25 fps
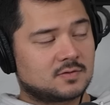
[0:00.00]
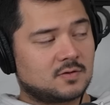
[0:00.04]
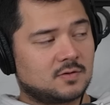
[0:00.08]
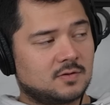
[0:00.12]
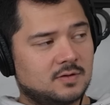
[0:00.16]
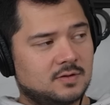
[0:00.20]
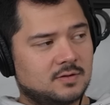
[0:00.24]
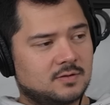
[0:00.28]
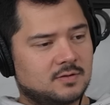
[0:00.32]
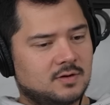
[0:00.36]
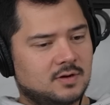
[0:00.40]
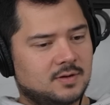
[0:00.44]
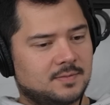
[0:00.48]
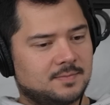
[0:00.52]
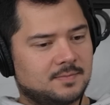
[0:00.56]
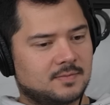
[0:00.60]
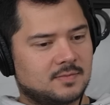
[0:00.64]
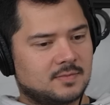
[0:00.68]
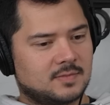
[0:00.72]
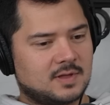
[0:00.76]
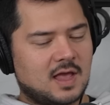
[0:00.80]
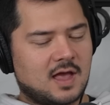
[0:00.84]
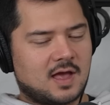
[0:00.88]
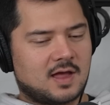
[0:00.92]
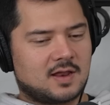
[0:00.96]
Totally agree.
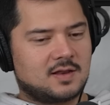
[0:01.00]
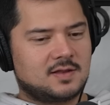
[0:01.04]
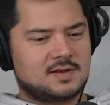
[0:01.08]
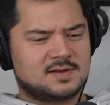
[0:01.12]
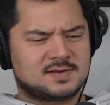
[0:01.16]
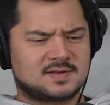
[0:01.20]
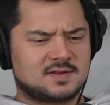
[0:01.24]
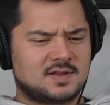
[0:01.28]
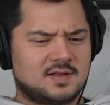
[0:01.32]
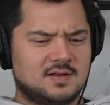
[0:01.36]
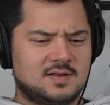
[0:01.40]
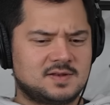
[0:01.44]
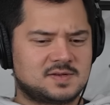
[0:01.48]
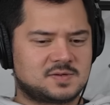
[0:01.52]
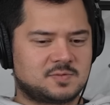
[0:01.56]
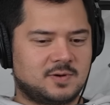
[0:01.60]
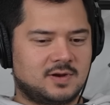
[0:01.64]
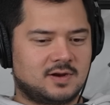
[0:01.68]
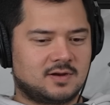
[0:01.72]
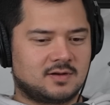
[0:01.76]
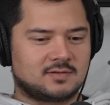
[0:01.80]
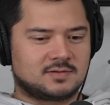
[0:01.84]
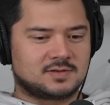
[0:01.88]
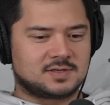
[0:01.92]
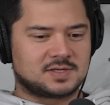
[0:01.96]
Yeah, it is. It is
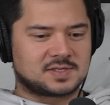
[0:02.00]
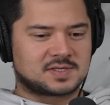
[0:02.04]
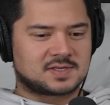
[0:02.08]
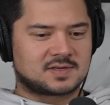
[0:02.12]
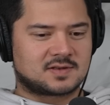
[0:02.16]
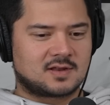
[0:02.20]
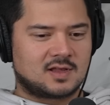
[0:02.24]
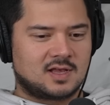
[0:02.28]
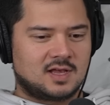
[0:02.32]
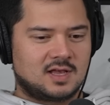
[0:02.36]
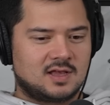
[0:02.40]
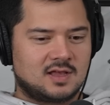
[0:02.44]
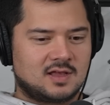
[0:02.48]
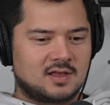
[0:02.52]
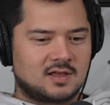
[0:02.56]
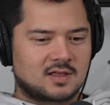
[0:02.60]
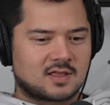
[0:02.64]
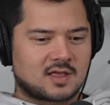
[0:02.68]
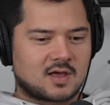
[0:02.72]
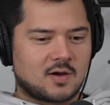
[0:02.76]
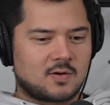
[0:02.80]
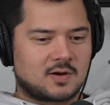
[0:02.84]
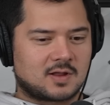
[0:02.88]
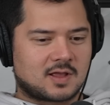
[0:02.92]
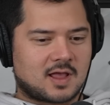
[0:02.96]
weird just
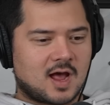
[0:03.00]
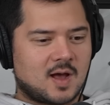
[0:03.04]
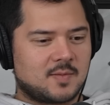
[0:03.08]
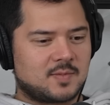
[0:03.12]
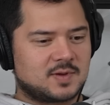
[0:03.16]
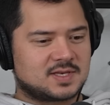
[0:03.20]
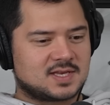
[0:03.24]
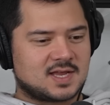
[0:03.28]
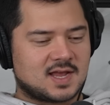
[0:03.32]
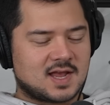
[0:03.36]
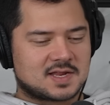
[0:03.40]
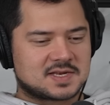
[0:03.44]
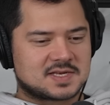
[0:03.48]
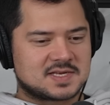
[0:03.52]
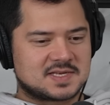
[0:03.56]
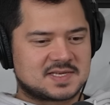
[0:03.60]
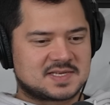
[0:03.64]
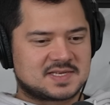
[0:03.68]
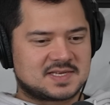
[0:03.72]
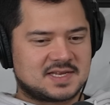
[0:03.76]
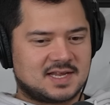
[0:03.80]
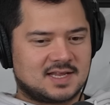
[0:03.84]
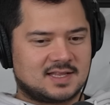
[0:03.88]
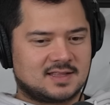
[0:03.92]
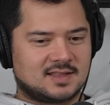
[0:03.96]
going to Computex and
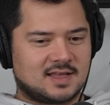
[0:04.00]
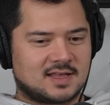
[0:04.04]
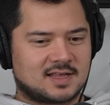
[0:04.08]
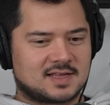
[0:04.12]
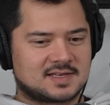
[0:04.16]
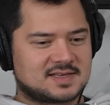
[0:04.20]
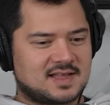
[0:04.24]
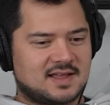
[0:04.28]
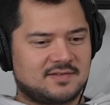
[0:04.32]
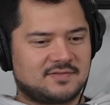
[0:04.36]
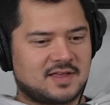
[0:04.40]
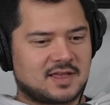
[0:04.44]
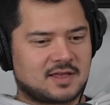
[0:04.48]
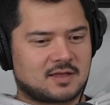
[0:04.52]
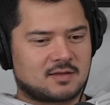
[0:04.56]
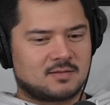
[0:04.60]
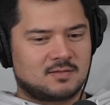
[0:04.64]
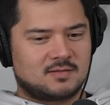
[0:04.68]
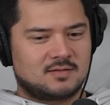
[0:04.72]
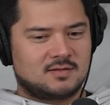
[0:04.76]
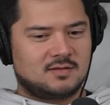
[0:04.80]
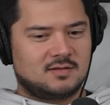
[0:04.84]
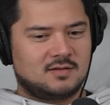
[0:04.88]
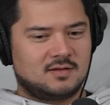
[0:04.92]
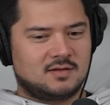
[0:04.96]
seeing like because they have like
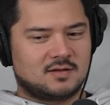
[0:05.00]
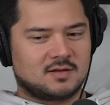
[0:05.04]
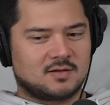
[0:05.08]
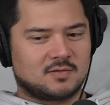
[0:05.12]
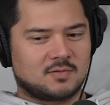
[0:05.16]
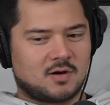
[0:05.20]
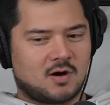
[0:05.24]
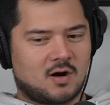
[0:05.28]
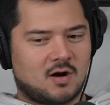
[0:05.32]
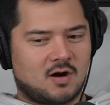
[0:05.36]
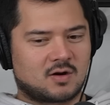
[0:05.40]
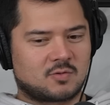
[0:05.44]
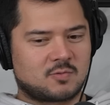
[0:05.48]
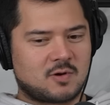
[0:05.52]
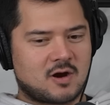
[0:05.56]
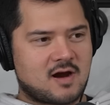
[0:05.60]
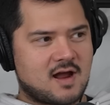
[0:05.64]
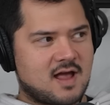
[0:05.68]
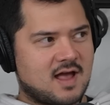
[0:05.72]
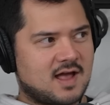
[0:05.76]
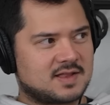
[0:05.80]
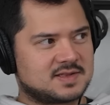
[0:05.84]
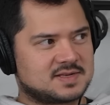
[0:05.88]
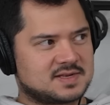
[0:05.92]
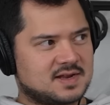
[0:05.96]
you know hardware
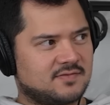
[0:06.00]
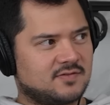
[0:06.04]
ads